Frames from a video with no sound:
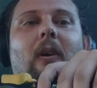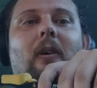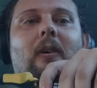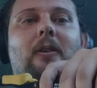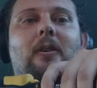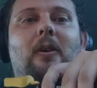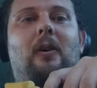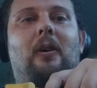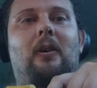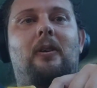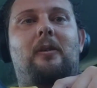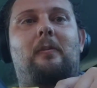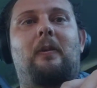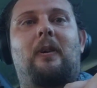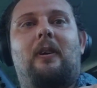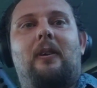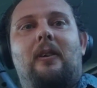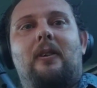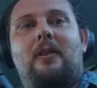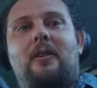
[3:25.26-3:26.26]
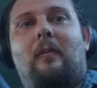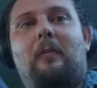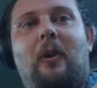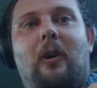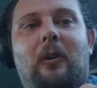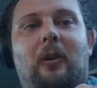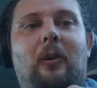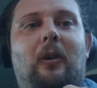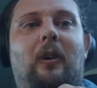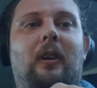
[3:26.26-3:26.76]
blowtorch because I'm
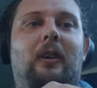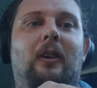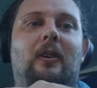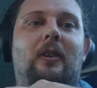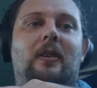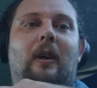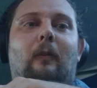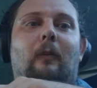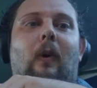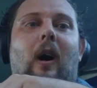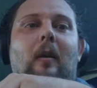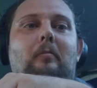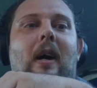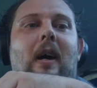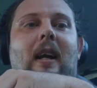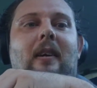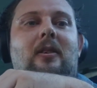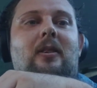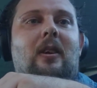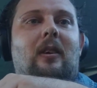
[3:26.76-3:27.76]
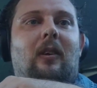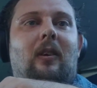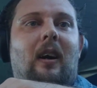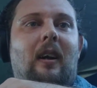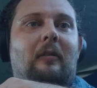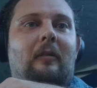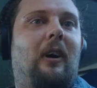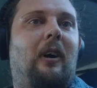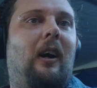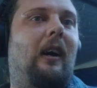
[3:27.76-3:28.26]
not good at using one match to
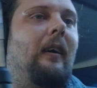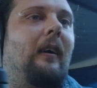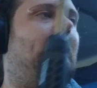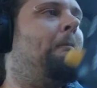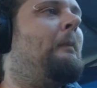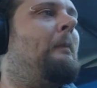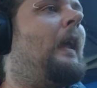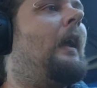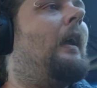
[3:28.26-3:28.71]
light a fire.